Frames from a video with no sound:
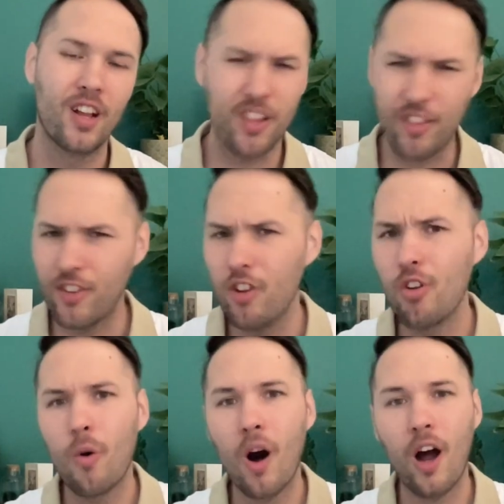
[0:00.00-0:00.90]
to
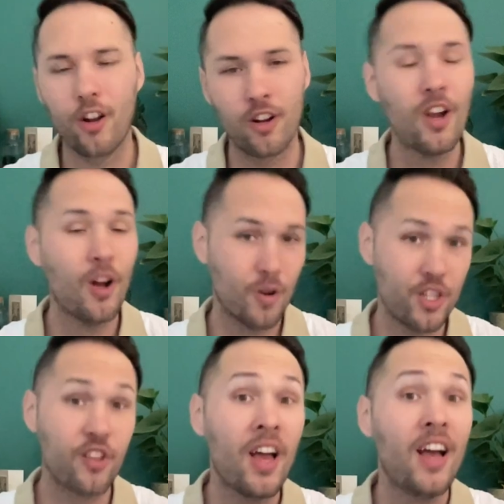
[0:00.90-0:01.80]
still water, which
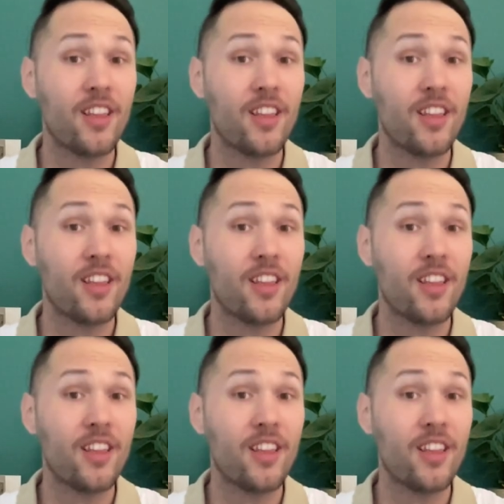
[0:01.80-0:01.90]
is